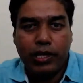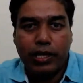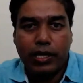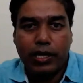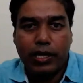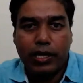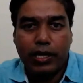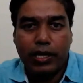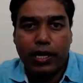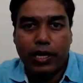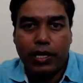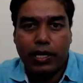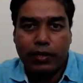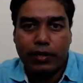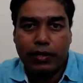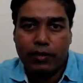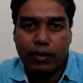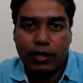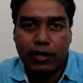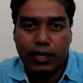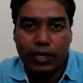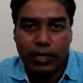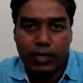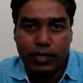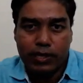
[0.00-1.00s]

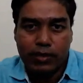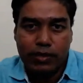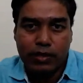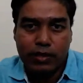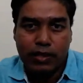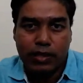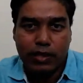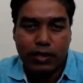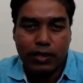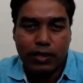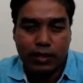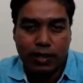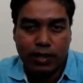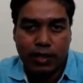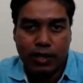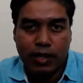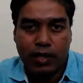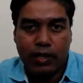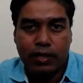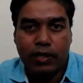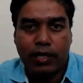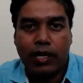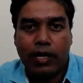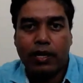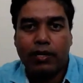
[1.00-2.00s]
ultrasonic testing,
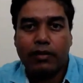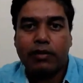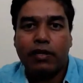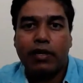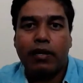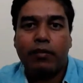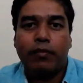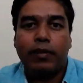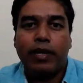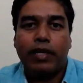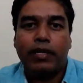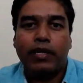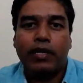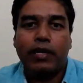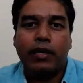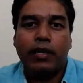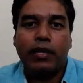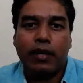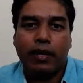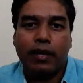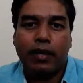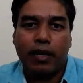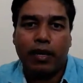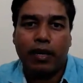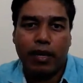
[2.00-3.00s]
there are some other
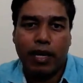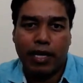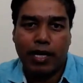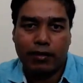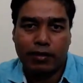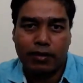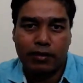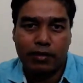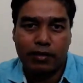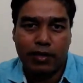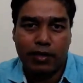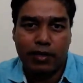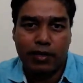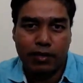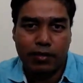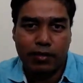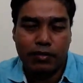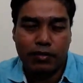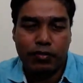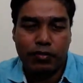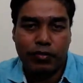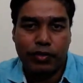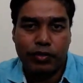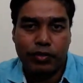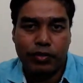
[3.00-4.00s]

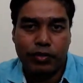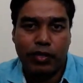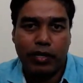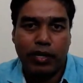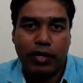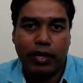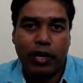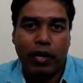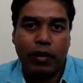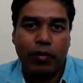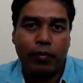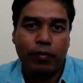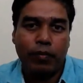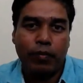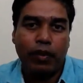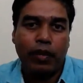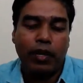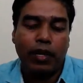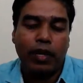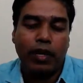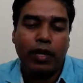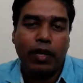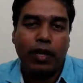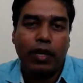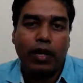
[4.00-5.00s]
accessories which will come
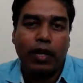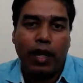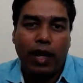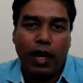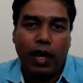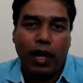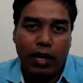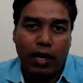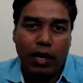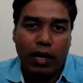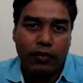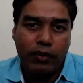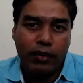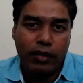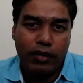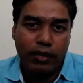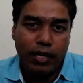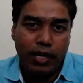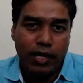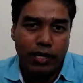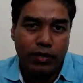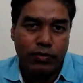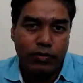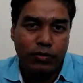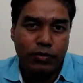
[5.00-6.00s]
along with the
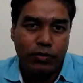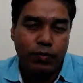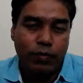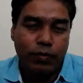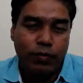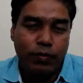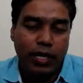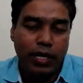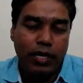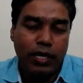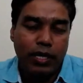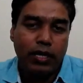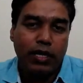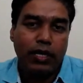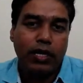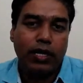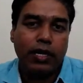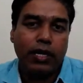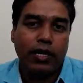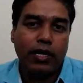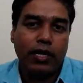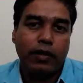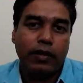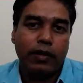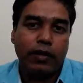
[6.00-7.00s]
instrument
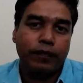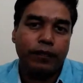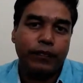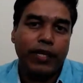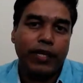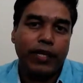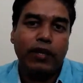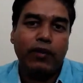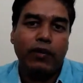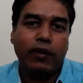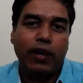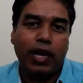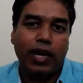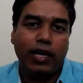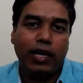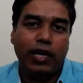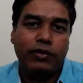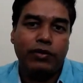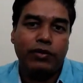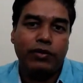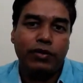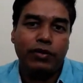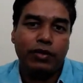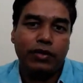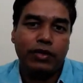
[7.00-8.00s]
that will
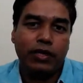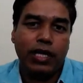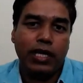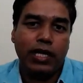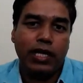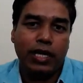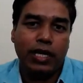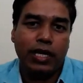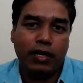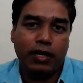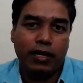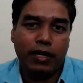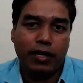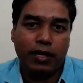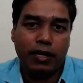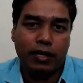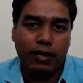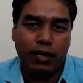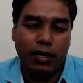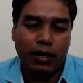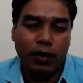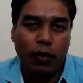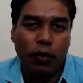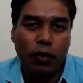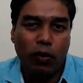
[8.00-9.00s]
ensure that
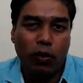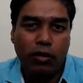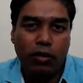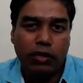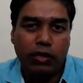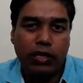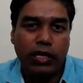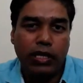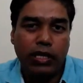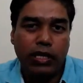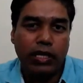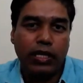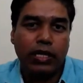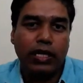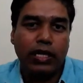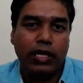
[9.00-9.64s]
the whole thing